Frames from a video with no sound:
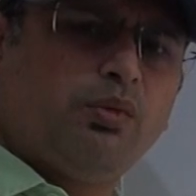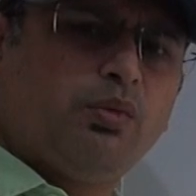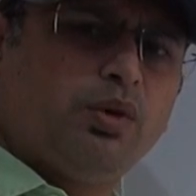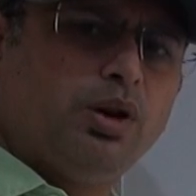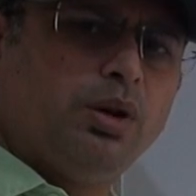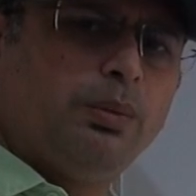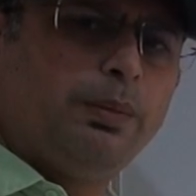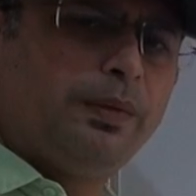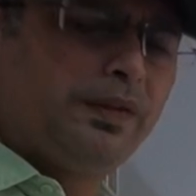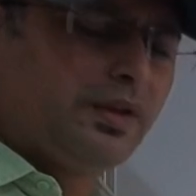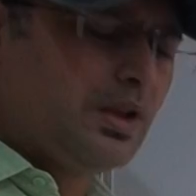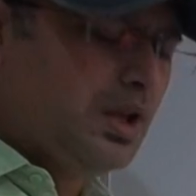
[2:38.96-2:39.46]

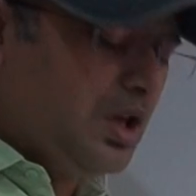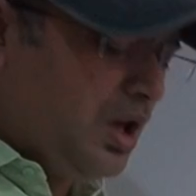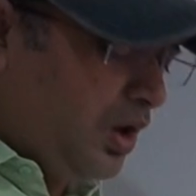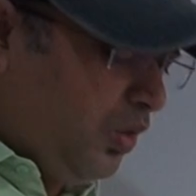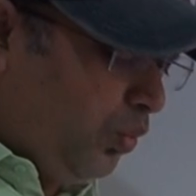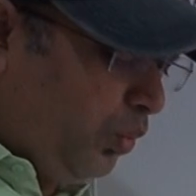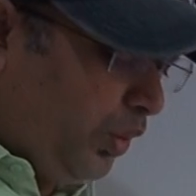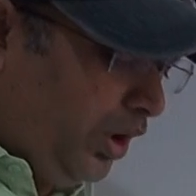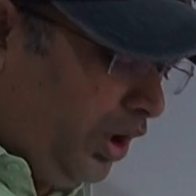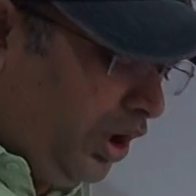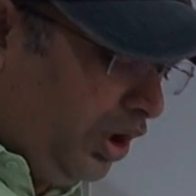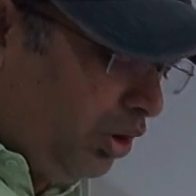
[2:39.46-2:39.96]
verbs?
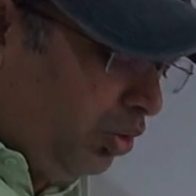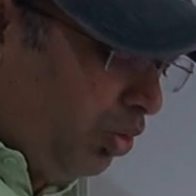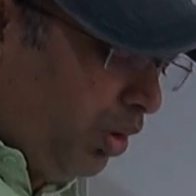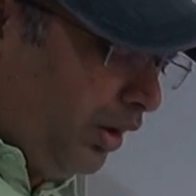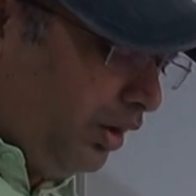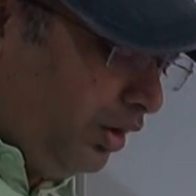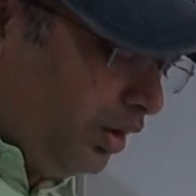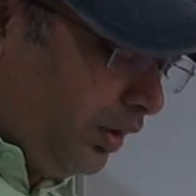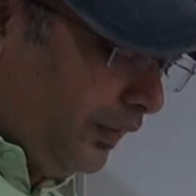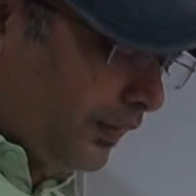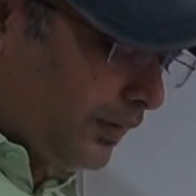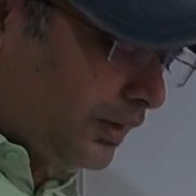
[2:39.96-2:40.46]
We need to
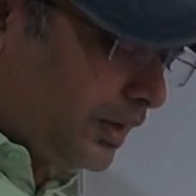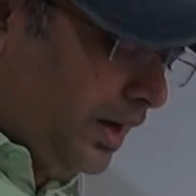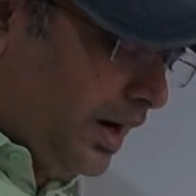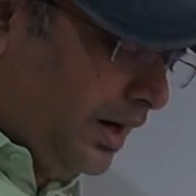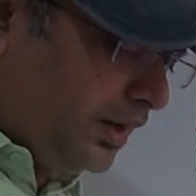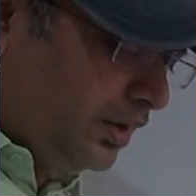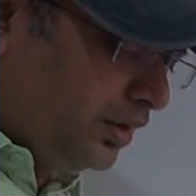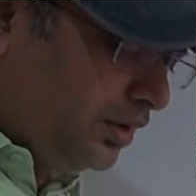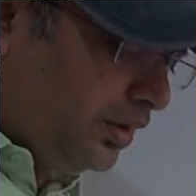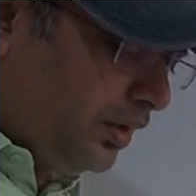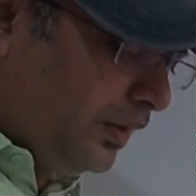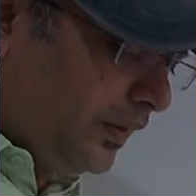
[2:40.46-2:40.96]

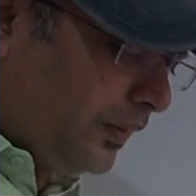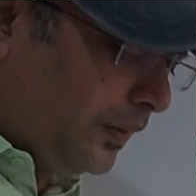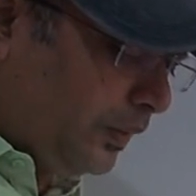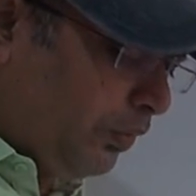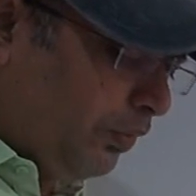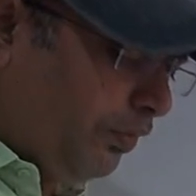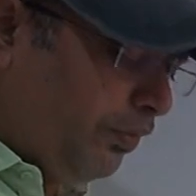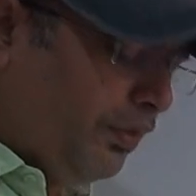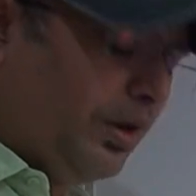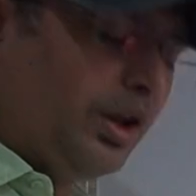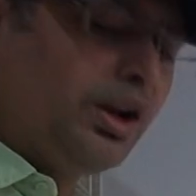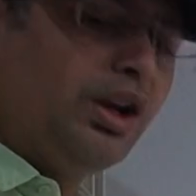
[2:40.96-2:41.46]
understand this
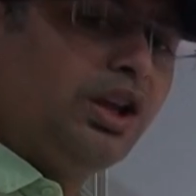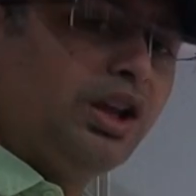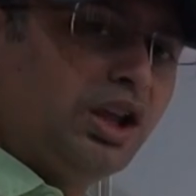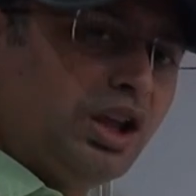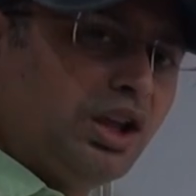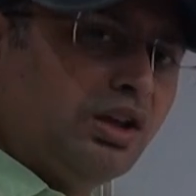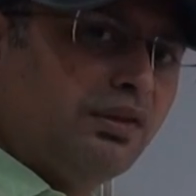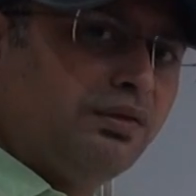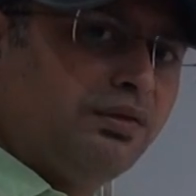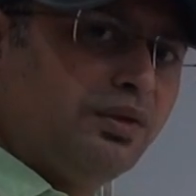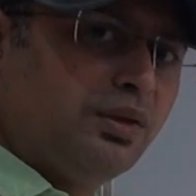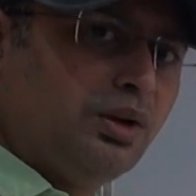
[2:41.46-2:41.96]
very
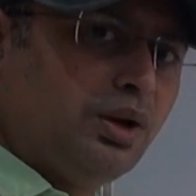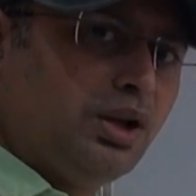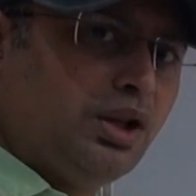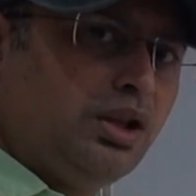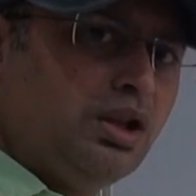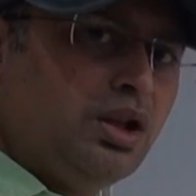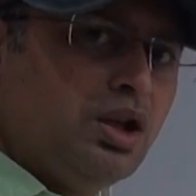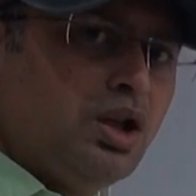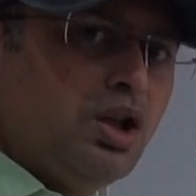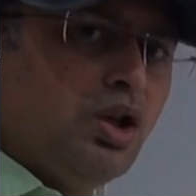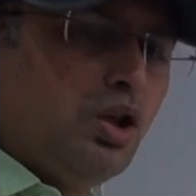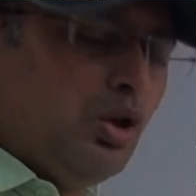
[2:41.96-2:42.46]

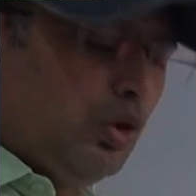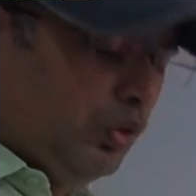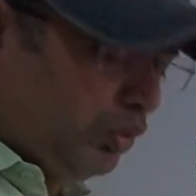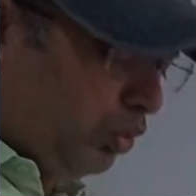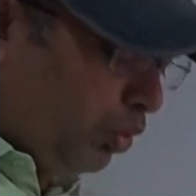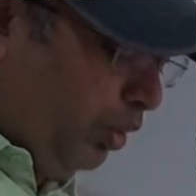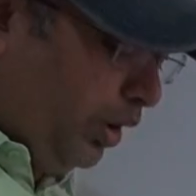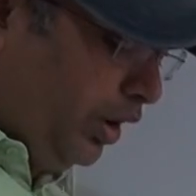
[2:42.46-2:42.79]
carefully. So